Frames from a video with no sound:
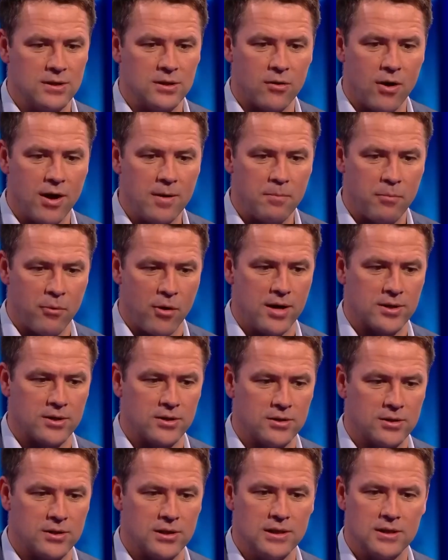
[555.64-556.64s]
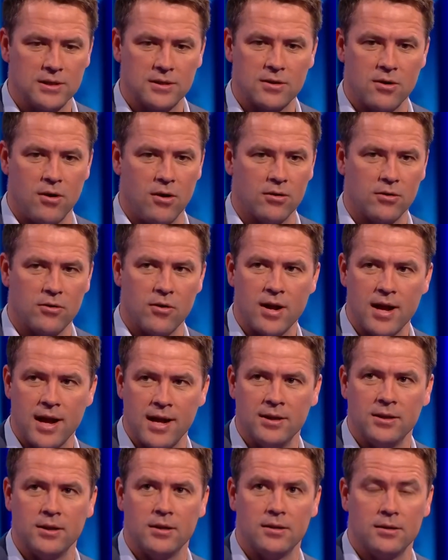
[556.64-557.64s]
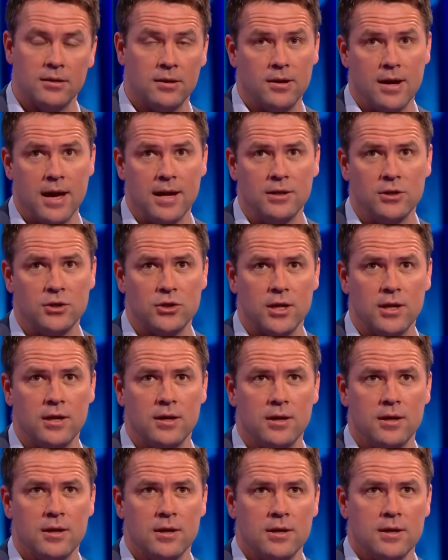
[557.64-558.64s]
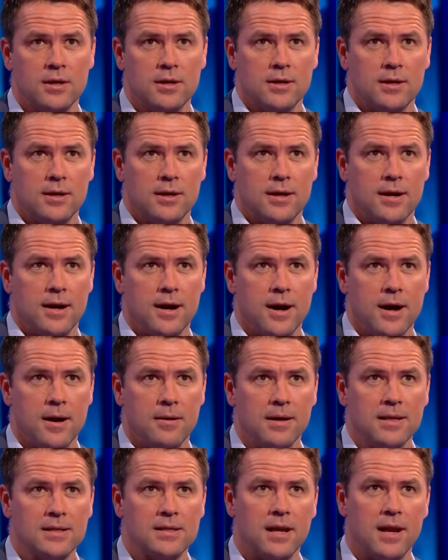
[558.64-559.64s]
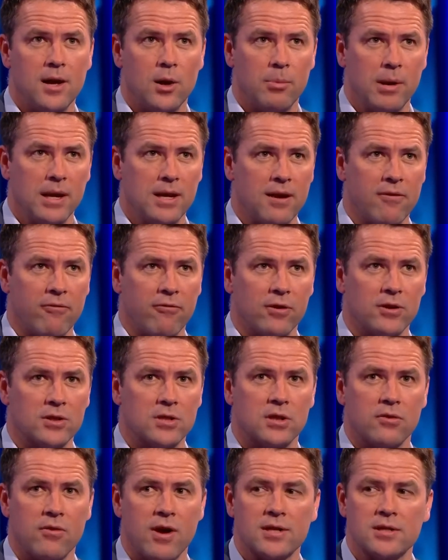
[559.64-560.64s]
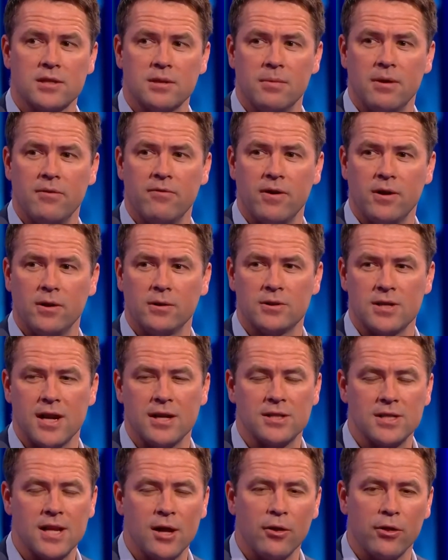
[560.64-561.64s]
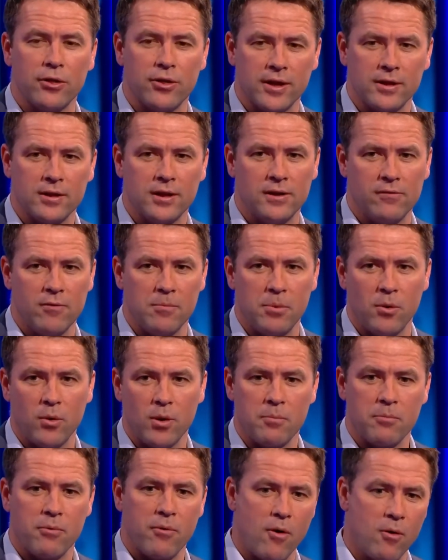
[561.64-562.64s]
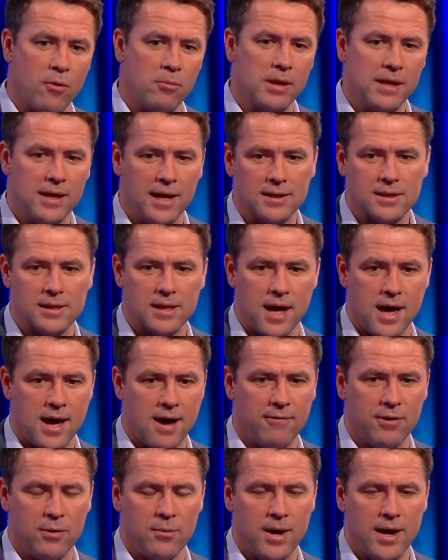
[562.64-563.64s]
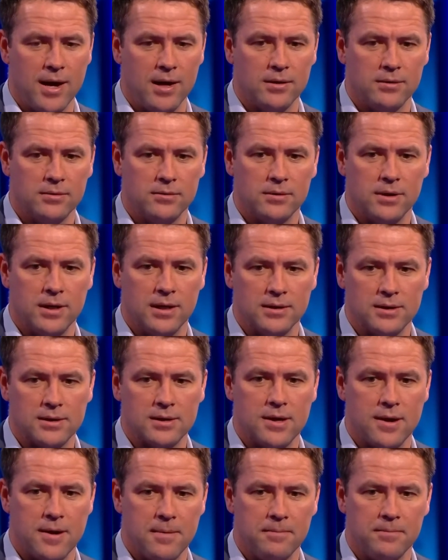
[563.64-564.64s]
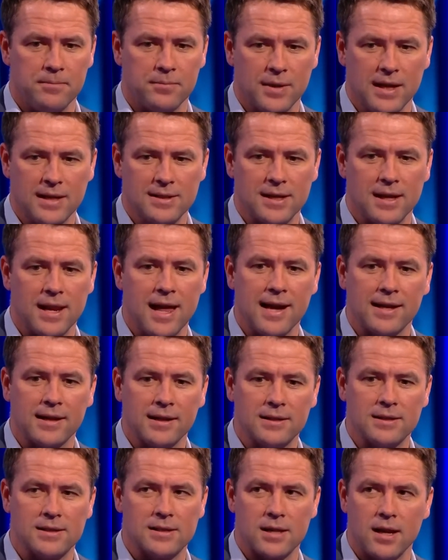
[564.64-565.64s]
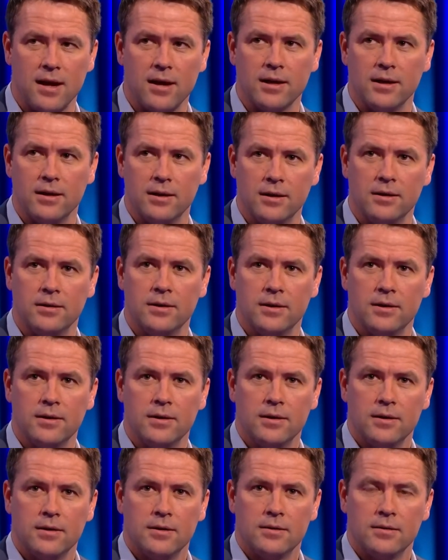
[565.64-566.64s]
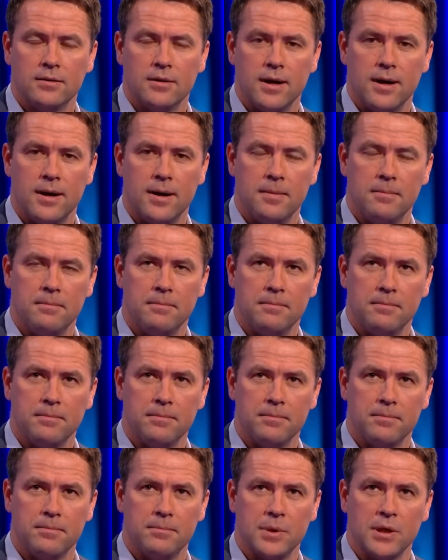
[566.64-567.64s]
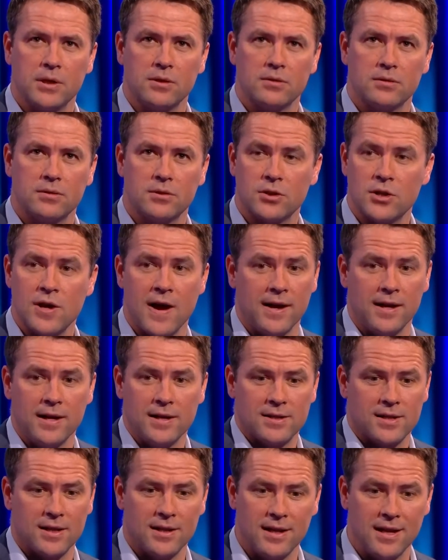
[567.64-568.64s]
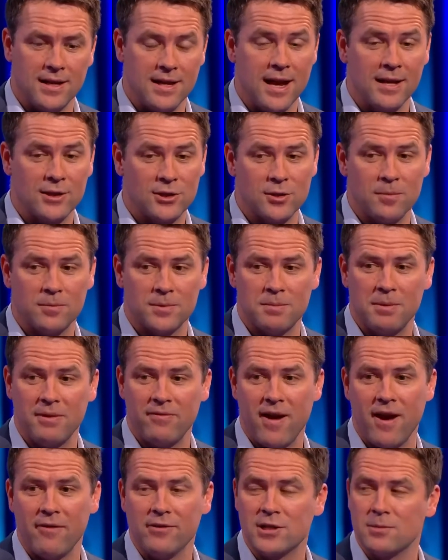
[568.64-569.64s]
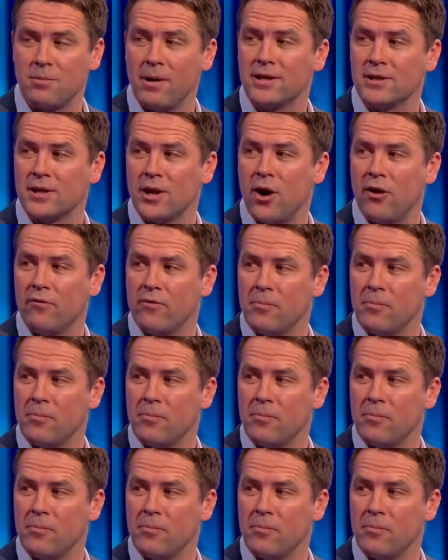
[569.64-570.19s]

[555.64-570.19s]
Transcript: great presence. He's got a great engine. He's a little bit different to the rest of the midfielders. I still think that Liverpool are that's the area where it's lacking slightly. But Can is, to be fair, he splits a lot of